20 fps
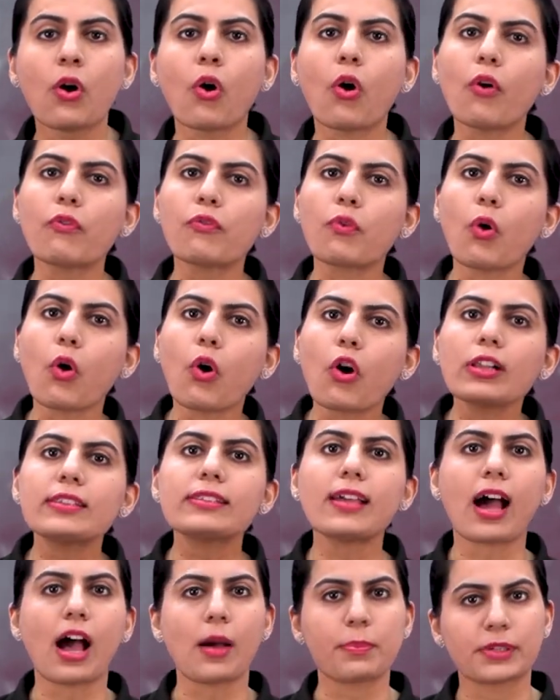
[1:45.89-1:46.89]
of all
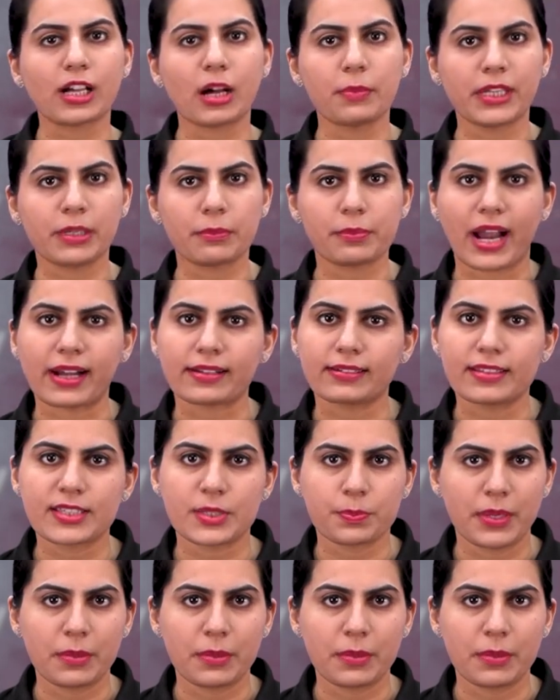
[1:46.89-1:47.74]
the upcoming practice